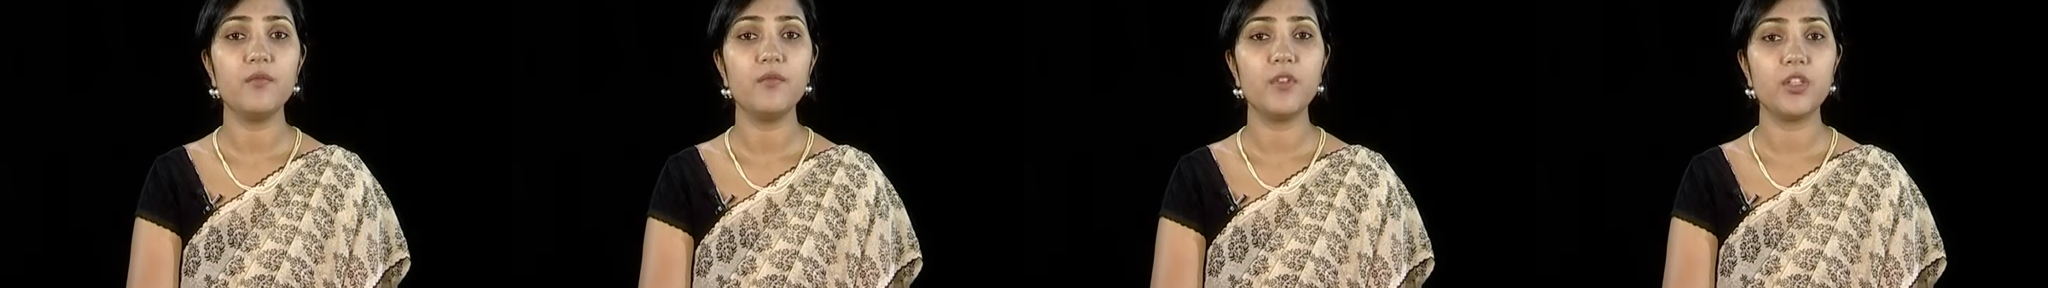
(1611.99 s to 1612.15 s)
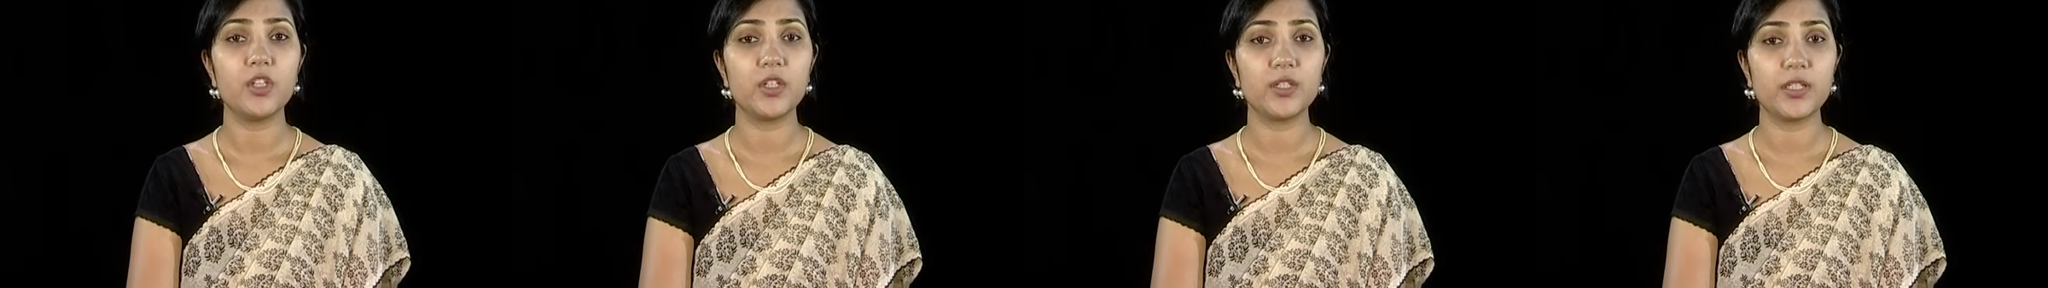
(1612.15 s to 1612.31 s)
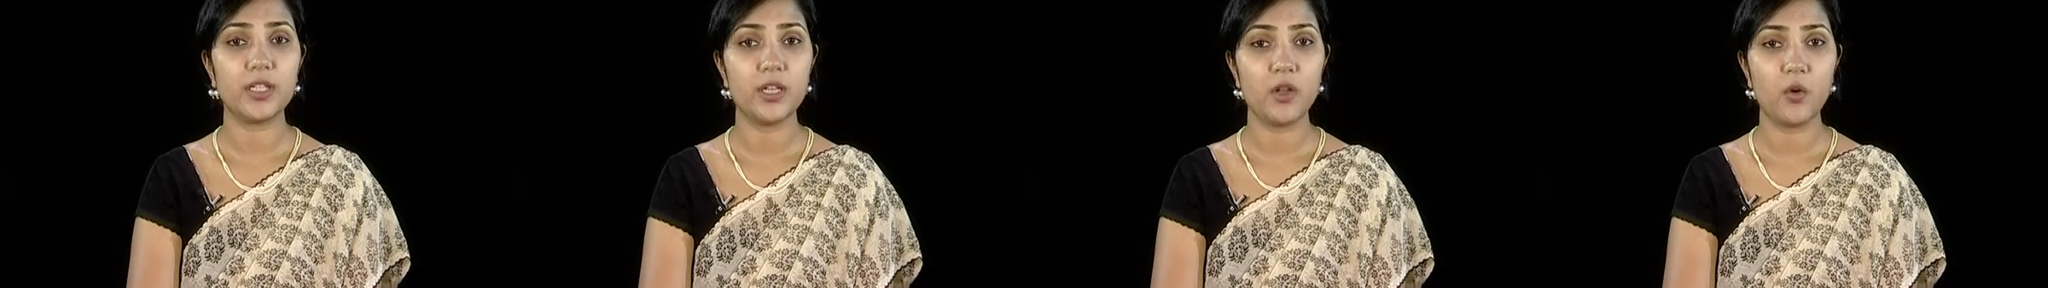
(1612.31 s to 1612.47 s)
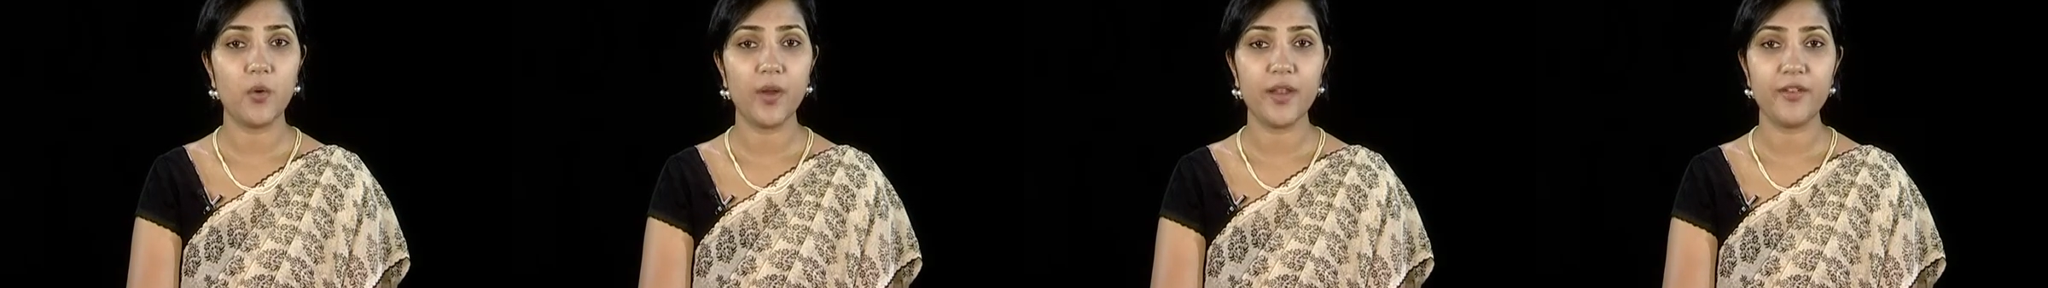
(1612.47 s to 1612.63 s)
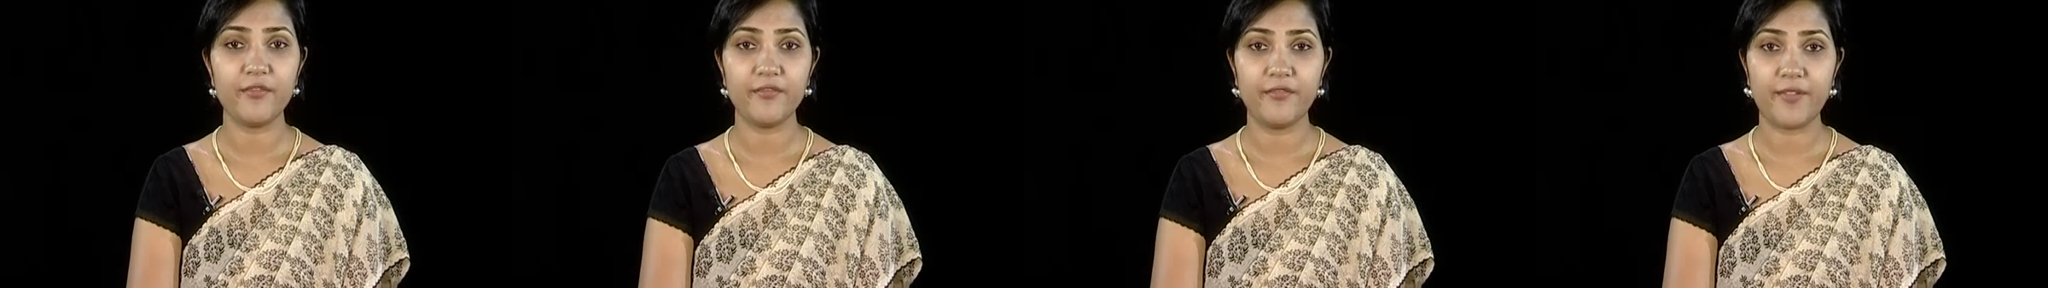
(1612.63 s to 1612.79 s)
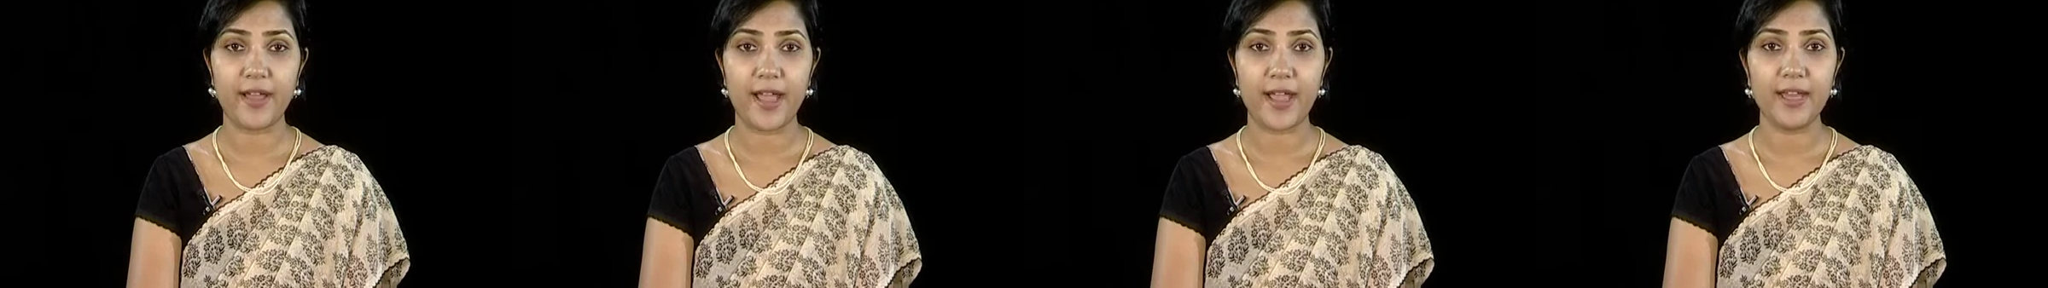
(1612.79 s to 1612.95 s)
which is low
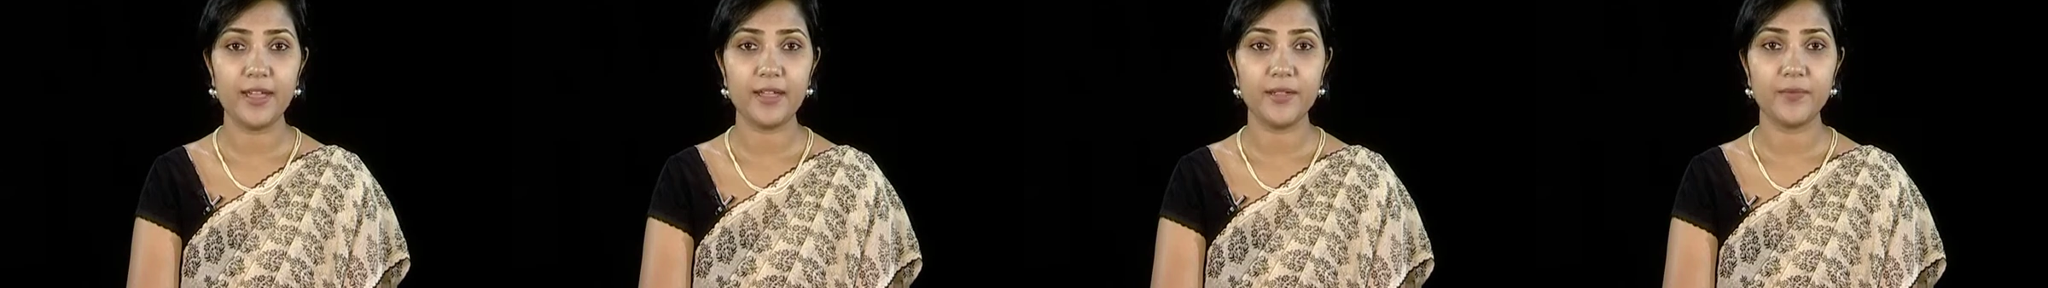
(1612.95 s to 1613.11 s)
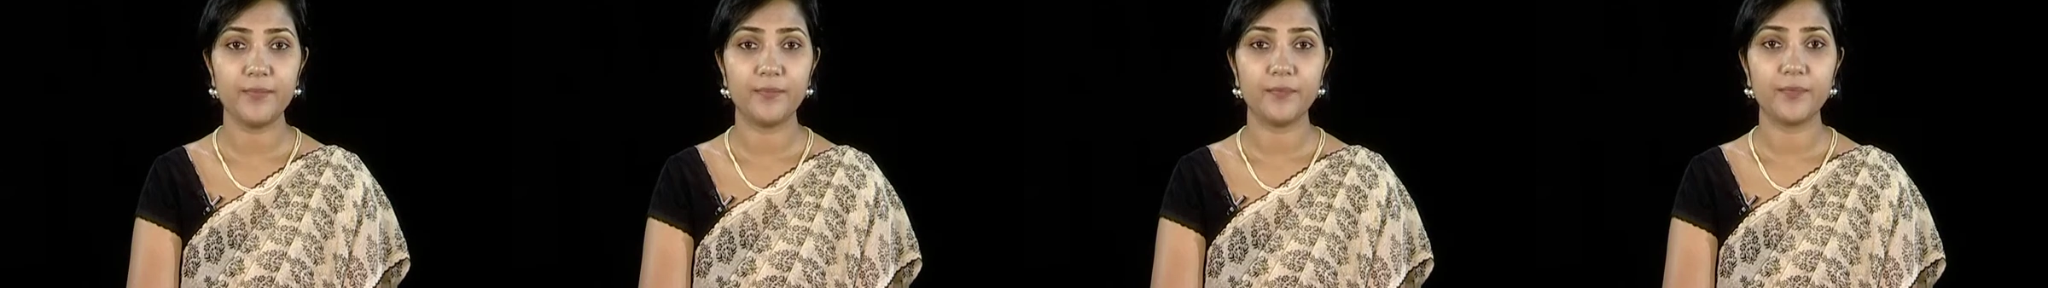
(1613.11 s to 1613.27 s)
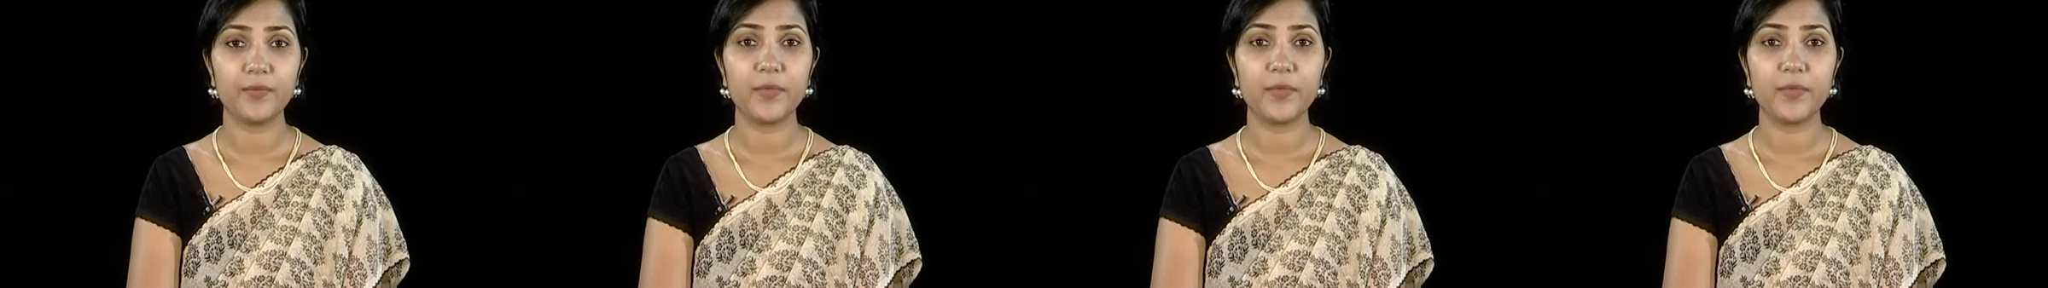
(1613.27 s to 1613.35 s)
in fat,